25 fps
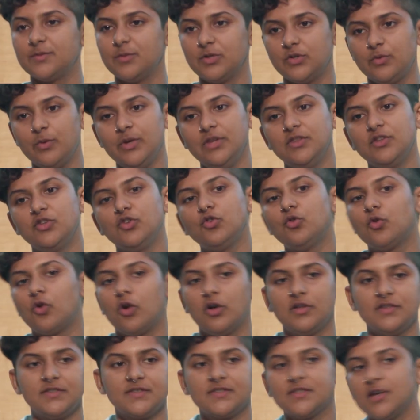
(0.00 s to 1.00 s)
between the
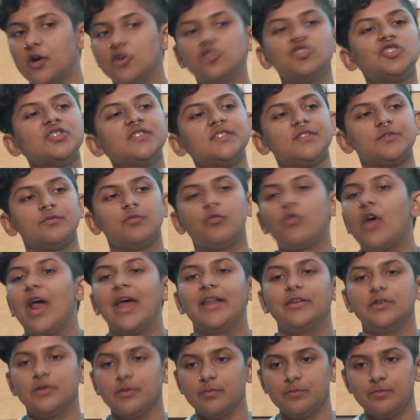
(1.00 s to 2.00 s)
neurons are just
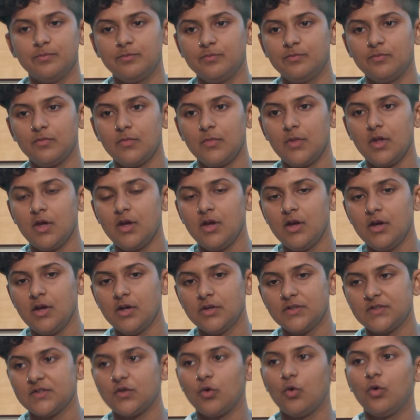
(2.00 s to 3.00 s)
random.
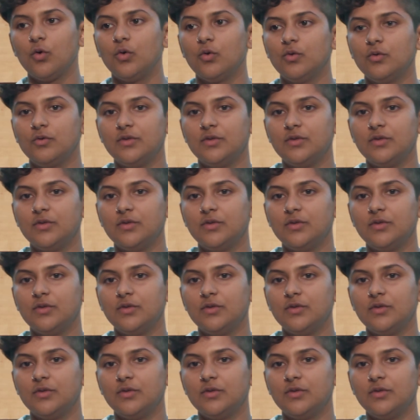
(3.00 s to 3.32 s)
So